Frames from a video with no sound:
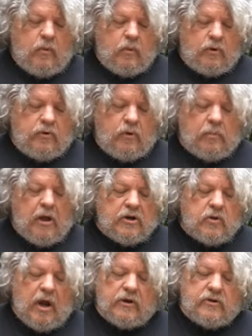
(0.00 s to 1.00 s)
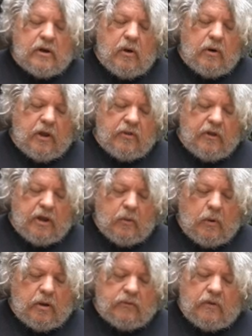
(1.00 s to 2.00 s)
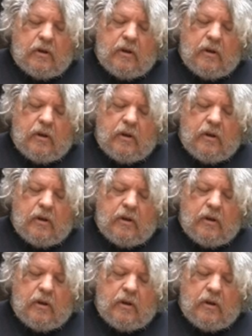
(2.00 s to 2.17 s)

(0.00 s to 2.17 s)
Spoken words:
DuPont traction coating, I think it was.